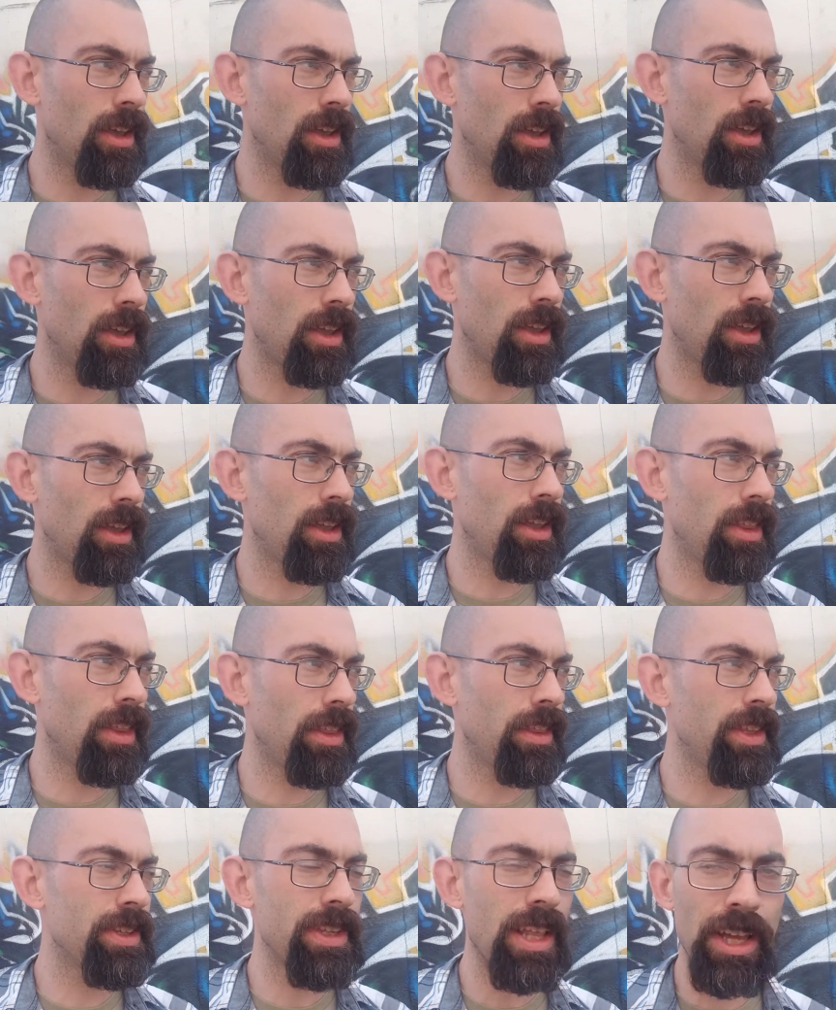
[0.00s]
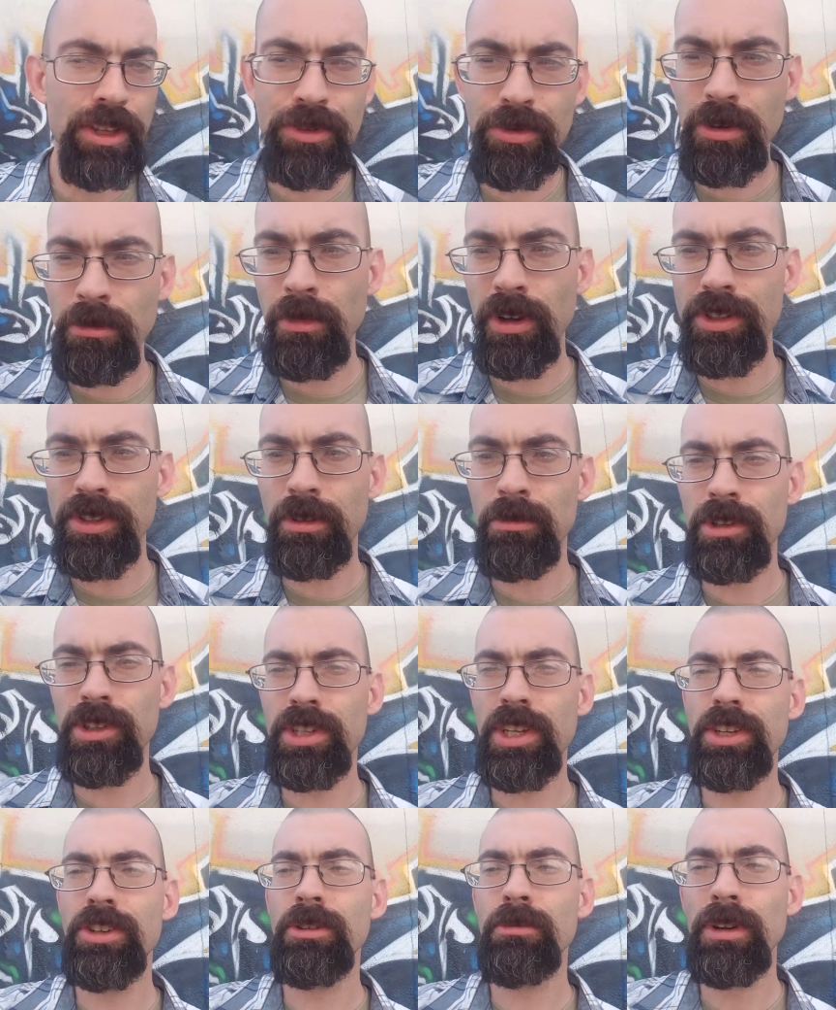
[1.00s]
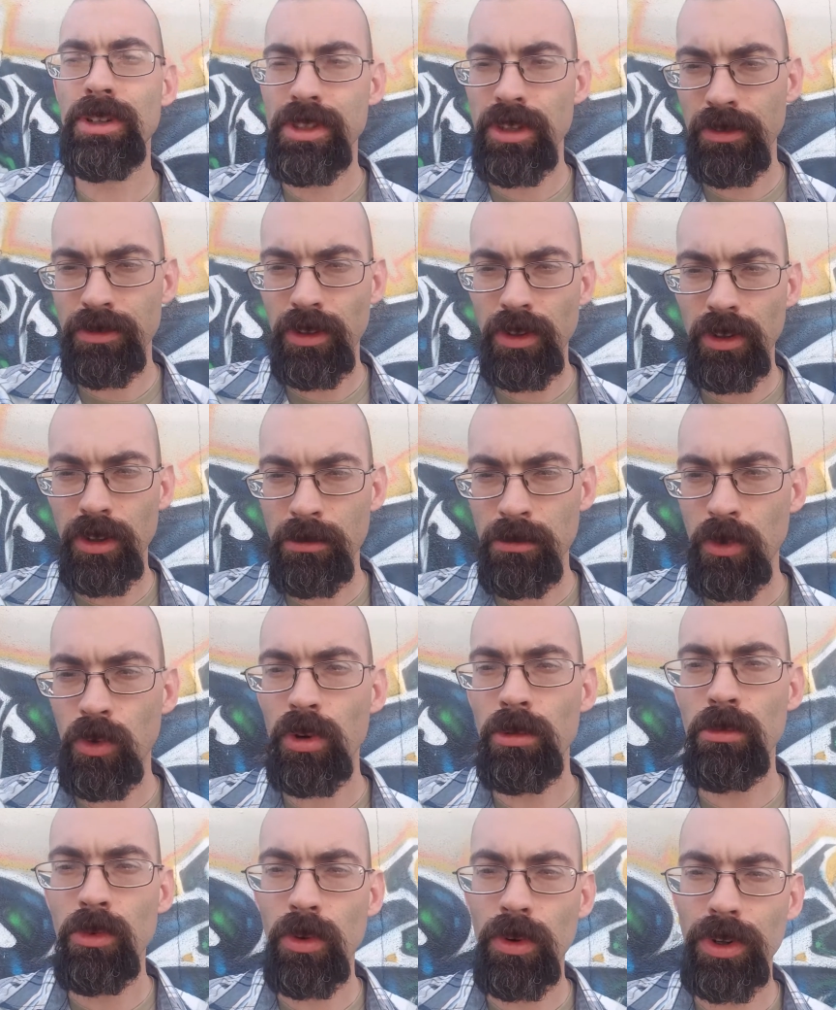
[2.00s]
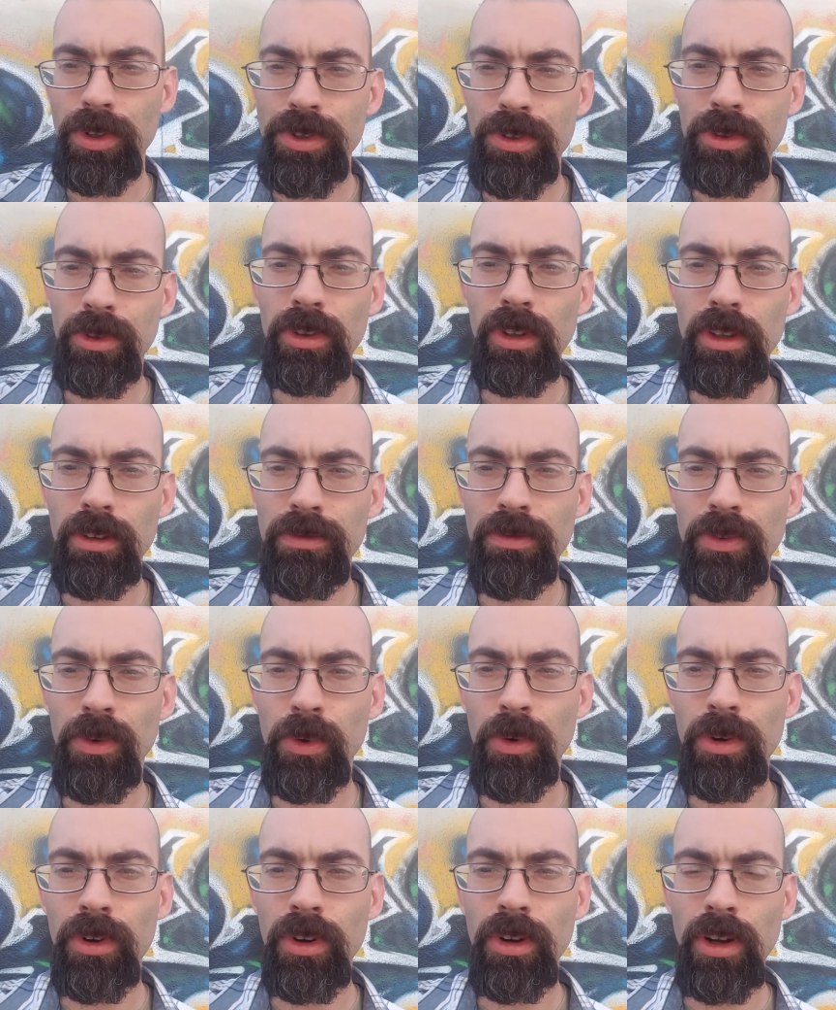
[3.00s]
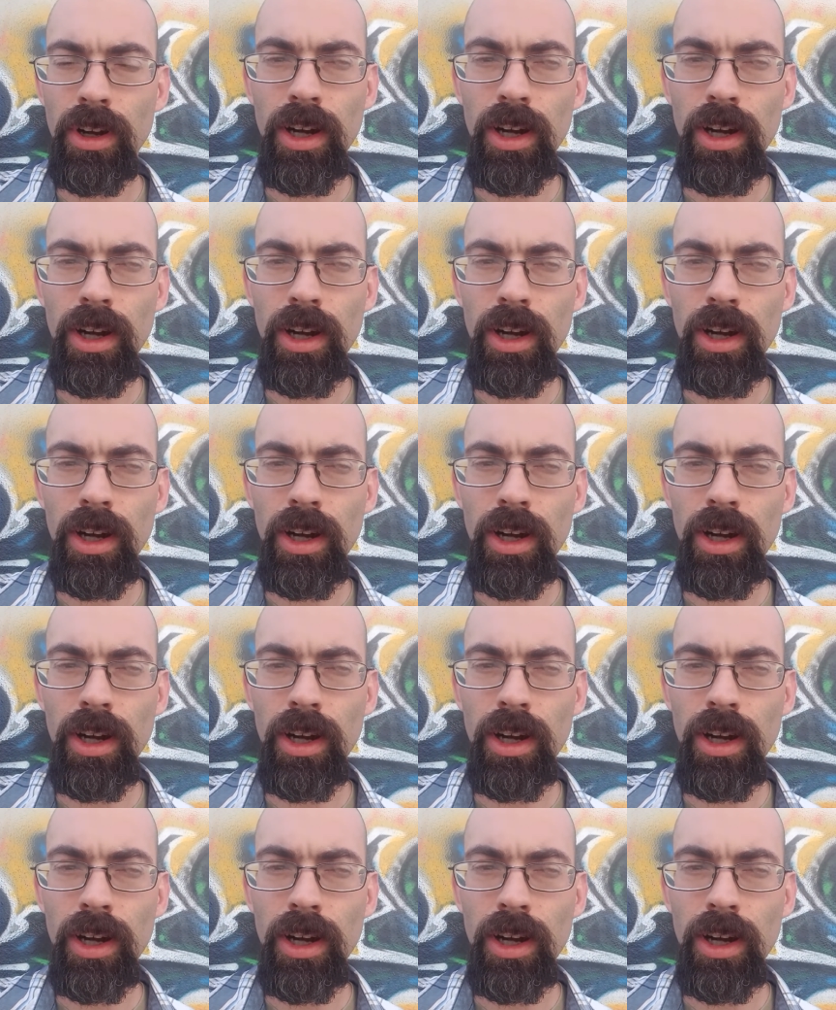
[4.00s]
eh, these last three months I've been teaching myself to look more and more externally for